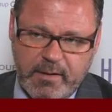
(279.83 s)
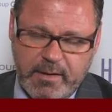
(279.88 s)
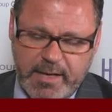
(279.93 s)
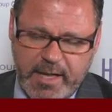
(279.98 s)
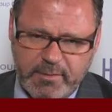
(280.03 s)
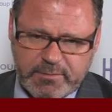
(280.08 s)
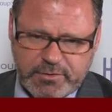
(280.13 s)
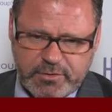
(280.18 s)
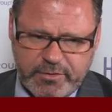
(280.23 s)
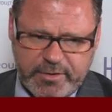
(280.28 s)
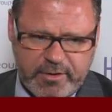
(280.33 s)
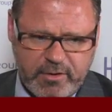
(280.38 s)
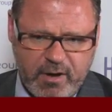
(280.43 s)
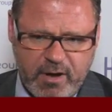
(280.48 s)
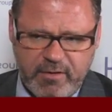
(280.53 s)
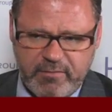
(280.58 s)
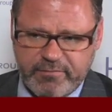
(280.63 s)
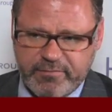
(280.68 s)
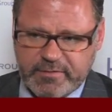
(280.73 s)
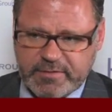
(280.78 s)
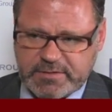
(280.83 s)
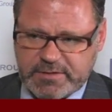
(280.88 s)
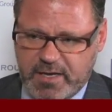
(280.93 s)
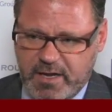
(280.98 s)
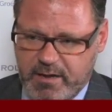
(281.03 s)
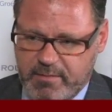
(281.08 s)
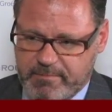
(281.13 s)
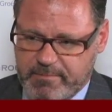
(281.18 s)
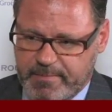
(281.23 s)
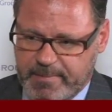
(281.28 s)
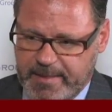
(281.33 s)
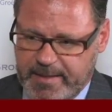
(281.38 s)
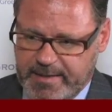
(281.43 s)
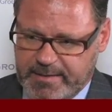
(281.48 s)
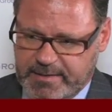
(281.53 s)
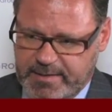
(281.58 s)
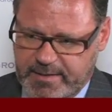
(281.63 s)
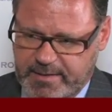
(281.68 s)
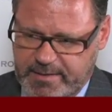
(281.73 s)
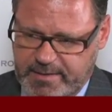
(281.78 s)
Yeah, it was a great conference.
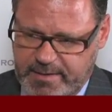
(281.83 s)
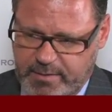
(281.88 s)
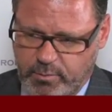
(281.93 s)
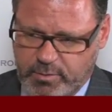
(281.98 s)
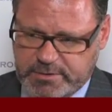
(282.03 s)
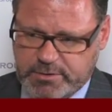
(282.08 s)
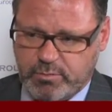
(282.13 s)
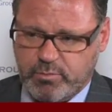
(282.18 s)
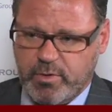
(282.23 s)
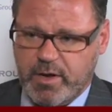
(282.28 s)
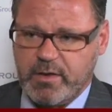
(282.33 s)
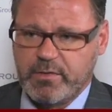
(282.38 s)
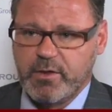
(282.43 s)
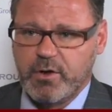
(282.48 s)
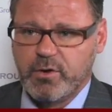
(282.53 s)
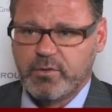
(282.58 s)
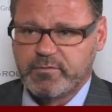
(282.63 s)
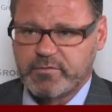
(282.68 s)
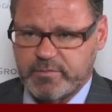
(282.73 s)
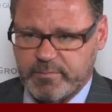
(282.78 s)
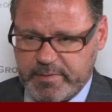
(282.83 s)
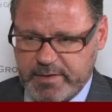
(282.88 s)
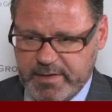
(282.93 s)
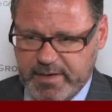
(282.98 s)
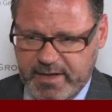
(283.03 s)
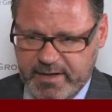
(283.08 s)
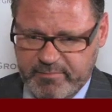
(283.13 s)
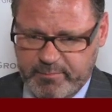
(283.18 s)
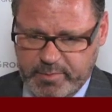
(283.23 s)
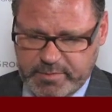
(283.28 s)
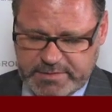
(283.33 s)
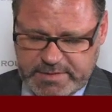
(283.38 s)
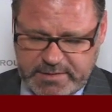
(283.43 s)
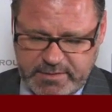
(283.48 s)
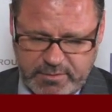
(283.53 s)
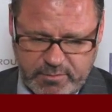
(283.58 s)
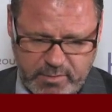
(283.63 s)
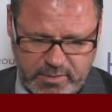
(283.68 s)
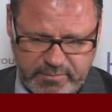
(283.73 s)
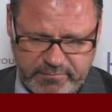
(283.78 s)
It wasn't well known to me. I
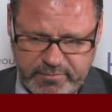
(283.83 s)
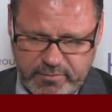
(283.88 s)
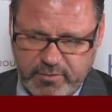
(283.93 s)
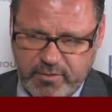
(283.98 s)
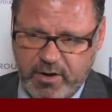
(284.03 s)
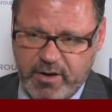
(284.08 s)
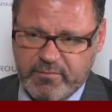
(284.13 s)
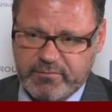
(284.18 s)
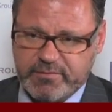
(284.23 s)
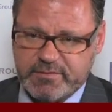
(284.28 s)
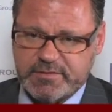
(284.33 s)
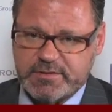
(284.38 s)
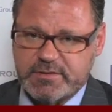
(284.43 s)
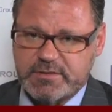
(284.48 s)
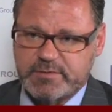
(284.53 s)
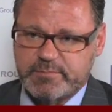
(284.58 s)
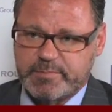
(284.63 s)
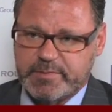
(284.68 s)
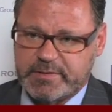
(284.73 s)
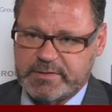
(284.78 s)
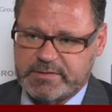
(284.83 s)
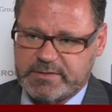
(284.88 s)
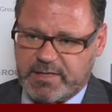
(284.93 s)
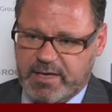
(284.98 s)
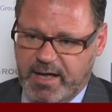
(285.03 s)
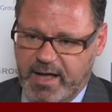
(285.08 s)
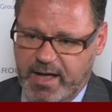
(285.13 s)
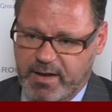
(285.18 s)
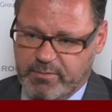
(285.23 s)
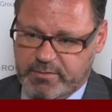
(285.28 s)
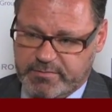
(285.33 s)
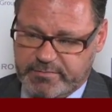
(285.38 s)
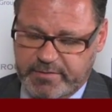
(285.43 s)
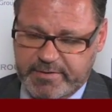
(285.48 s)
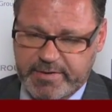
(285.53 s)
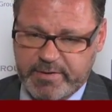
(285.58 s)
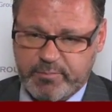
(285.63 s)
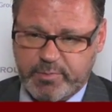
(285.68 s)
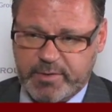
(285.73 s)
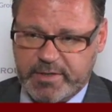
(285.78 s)
presented quite a few conferences, but I was
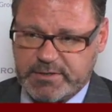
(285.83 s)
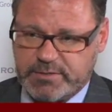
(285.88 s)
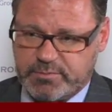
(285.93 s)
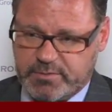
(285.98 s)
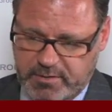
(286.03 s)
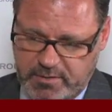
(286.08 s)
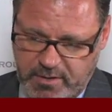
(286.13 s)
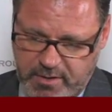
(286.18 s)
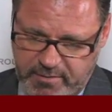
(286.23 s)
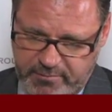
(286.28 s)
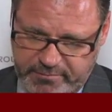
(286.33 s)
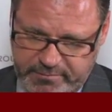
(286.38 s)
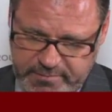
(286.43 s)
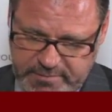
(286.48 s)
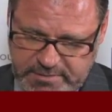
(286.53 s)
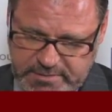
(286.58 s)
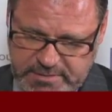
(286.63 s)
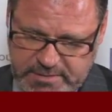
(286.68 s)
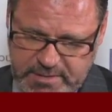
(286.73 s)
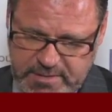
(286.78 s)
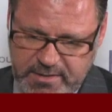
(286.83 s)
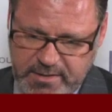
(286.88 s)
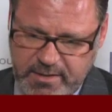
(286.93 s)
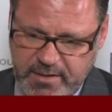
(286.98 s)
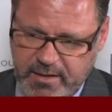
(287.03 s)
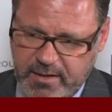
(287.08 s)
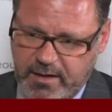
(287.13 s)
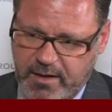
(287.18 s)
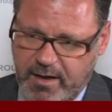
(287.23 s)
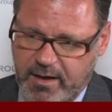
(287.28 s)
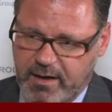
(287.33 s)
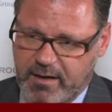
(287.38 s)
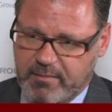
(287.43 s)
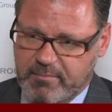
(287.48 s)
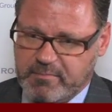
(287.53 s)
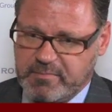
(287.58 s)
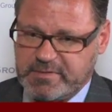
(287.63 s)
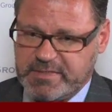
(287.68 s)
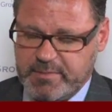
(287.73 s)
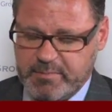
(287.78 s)
very impressed with the conference.
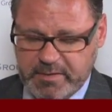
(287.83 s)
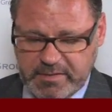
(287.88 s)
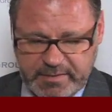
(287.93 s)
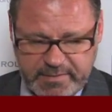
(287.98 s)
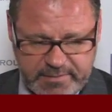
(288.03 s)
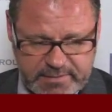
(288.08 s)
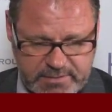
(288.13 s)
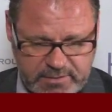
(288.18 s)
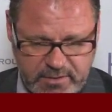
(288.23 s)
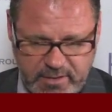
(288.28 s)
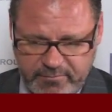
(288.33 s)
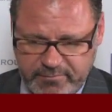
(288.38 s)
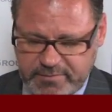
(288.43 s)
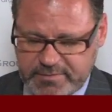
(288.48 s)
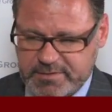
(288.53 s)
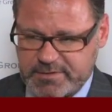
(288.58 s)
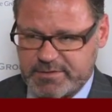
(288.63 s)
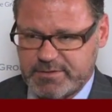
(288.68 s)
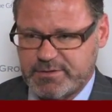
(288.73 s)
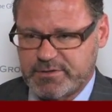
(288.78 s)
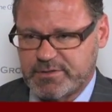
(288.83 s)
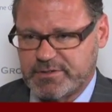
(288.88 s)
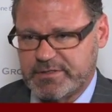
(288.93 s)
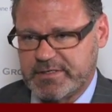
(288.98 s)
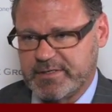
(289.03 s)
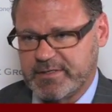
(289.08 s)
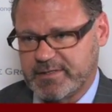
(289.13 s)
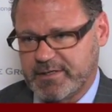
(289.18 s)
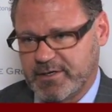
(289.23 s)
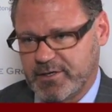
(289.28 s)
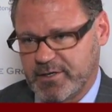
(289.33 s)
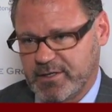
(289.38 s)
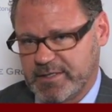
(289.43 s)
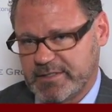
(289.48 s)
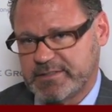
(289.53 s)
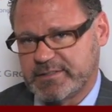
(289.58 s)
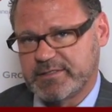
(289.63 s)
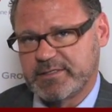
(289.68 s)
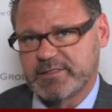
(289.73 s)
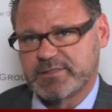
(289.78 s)
Typically these conferences, you're sitting there
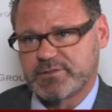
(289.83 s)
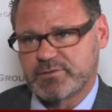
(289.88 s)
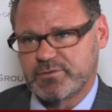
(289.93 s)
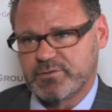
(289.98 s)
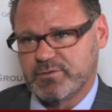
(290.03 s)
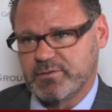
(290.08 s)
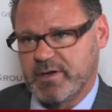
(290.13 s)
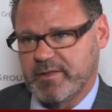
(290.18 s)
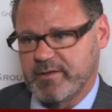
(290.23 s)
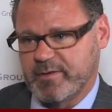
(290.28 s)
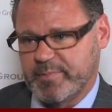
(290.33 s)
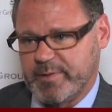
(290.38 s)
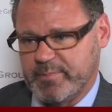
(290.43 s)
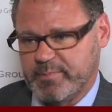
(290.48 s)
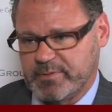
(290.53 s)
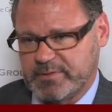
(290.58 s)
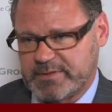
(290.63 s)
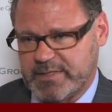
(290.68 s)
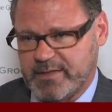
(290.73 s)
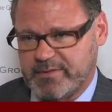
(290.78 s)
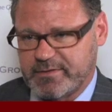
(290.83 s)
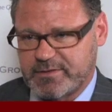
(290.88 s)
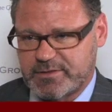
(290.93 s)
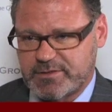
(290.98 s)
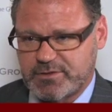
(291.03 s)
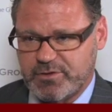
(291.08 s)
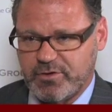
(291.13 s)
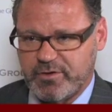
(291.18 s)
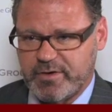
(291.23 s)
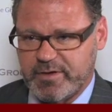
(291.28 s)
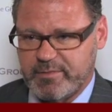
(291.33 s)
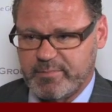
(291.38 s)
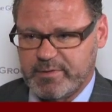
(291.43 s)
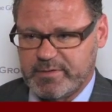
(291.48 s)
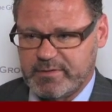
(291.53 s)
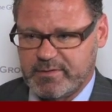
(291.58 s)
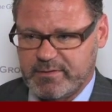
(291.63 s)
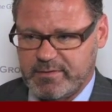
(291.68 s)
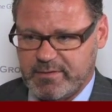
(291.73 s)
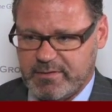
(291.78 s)
listening to other people tell their story,
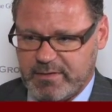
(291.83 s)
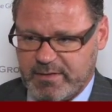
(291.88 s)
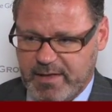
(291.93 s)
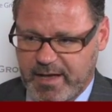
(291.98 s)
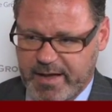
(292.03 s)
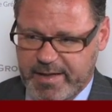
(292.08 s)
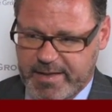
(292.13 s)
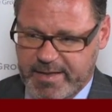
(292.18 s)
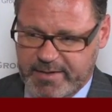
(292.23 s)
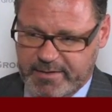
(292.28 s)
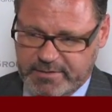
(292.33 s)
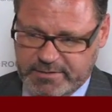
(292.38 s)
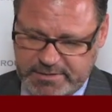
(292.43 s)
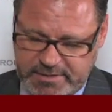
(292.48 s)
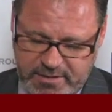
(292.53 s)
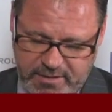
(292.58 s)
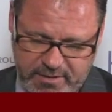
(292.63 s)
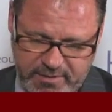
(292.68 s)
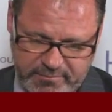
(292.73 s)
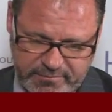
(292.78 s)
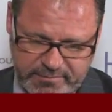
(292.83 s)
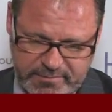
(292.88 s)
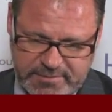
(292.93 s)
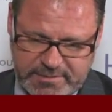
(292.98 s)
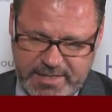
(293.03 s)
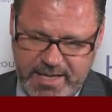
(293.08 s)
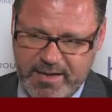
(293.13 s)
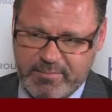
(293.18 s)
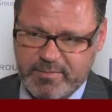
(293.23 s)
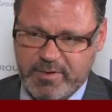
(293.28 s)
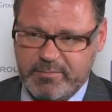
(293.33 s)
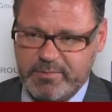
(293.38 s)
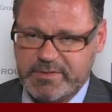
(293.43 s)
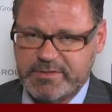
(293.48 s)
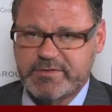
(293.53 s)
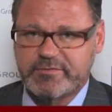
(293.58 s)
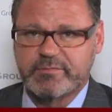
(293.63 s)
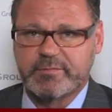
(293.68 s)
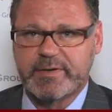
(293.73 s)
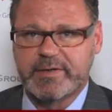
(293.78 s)
but a high energy conference had me
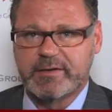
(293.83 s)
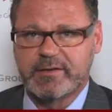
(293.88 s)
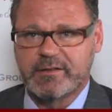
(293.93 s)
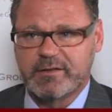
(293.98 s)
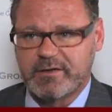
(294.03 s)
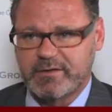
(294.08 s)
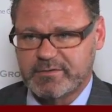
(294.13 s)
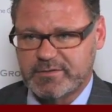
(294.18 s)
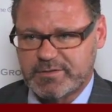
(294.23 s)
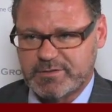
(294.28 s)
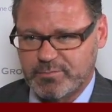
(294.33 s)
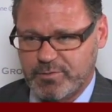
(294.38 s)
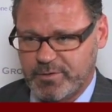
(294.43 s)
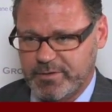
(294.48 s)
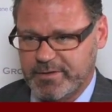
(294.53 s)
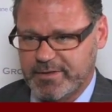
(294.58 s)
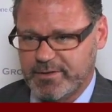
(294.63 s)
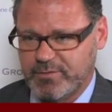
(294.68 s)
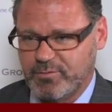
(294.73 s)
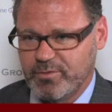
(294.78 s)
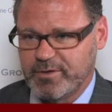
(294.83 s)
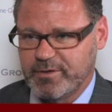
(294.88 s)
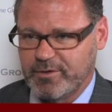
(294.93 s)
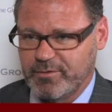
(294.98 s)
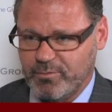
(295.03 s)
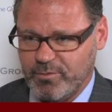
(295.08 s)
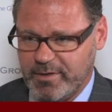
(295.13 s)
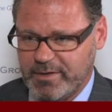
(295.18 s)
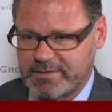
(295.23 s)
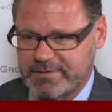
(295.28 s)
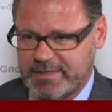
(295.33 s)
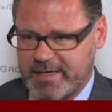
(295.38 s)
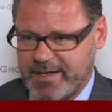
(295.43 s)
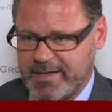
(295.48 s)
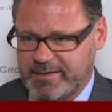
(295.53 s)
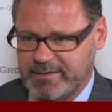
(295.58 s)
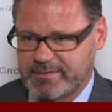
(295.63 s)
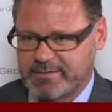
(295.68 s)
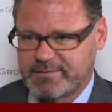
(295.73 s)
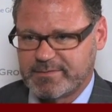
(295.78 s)
busy from 8 o'clock this morning in one-on-ones. I
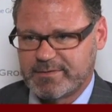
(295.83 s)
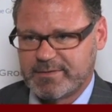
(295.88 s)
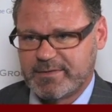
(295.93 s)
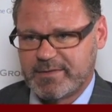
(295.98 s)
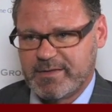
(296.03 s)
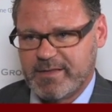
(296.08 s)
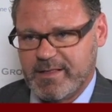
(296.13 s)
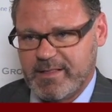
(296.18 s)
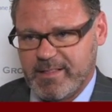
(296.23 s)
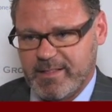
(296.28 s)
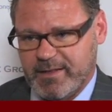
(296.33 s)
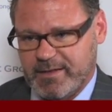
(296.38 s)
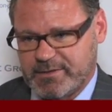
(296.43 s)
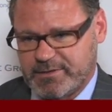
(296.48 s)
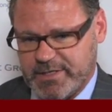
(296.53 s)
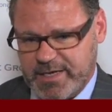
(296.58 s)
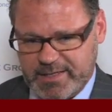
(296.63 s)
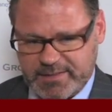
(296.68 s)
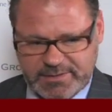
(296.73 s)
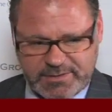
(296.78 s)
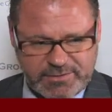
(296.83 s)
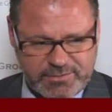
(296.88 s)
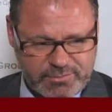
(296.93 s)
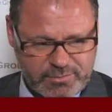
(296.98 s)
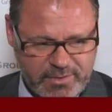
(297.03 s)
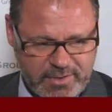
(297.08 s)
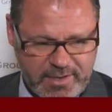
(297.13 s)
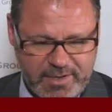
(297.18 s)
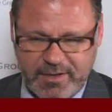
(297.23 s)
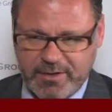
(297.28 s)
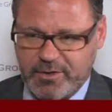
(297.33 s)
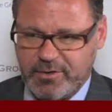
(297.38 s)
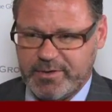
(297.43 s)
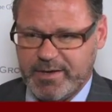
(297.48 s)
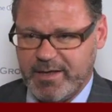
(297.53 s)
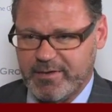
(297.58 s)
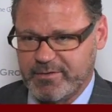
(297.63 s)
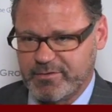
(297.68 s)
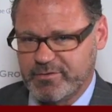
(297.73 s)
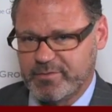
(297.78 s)
had a chance to go
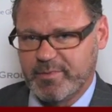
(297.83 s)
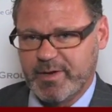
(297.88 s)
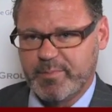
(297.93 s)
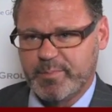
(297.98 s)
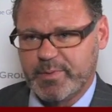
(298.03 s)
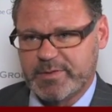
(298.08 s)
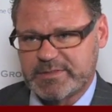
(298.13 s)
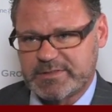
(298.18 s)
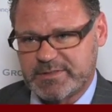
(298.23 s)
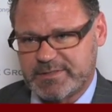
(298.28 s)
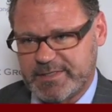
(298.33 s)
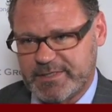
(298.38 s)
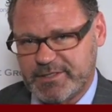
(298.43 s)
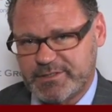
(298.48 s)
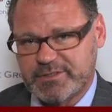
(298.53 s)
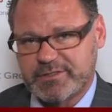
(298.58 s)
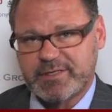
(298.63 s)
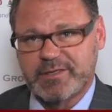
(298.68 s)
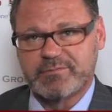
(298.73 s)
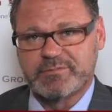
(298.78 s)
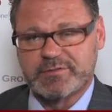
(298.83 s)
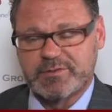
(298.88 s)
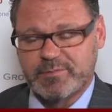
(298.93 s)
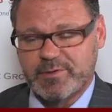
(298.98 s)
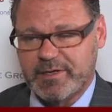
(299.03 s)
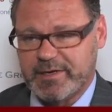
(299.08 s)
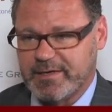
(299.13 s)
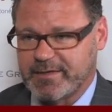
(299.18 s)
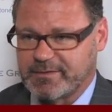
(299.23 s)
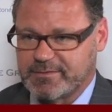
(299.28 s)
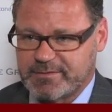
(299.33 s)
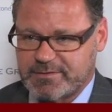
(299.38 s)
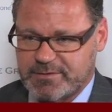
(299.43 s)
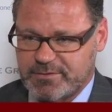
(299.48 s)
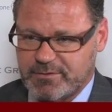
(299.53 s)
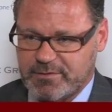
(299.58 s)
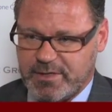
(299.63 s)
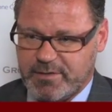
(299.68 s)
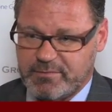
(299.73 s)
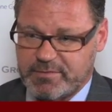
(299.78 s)
down and do my presentation. That was about it.
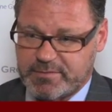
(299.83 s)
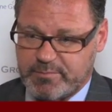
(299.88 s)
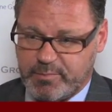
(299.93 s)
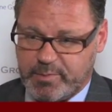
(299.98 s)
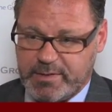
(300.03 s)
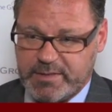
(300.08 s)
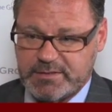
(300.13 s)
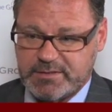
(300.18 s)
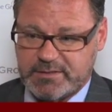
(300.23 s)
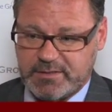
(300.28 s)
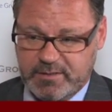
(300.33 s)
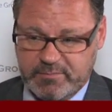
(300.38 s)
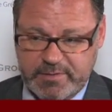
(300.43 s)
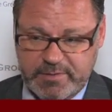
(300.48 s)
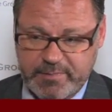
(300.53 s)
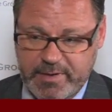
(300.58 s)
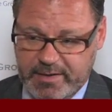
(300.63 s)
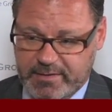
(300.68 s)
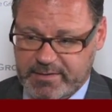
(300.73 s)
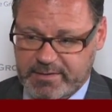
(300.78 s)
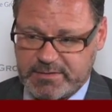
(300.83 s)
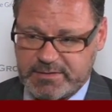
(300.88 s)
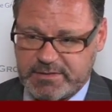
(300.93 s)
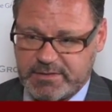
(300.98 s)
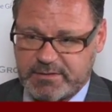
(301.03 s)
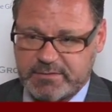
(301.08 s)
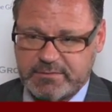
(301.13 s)
So I was impressed, and I'll be back next year.